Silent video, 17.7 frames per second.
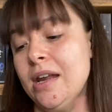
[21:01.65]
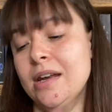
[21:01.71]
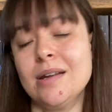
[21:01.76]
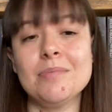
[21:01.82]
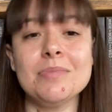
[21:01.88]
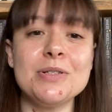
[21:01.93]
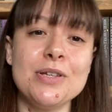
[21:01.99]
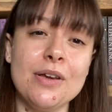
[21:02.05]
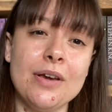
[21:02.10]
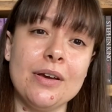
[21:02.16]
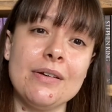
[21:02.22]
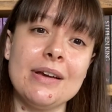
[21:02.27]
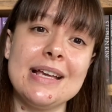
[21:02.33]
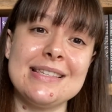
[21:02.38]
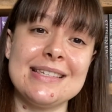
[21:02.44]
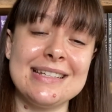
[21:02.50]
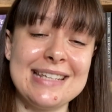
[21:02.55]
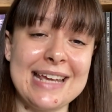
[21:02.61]
Number 2
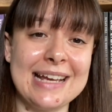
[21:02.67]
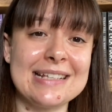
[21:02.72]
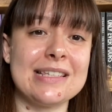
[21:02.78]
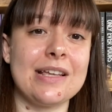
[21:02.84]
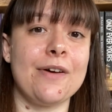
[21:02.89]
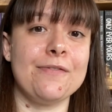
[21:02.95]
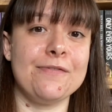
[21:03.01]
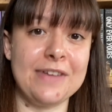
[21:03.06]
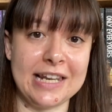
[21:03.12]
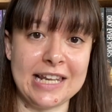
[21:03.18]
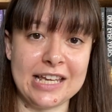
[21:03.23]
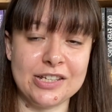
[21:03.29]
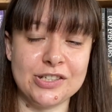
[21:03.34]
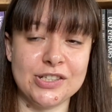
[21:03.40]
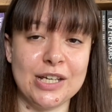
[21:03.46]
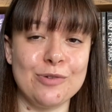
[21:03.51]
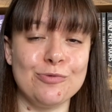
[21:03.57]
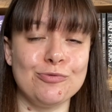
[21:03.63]
is it takes a village. It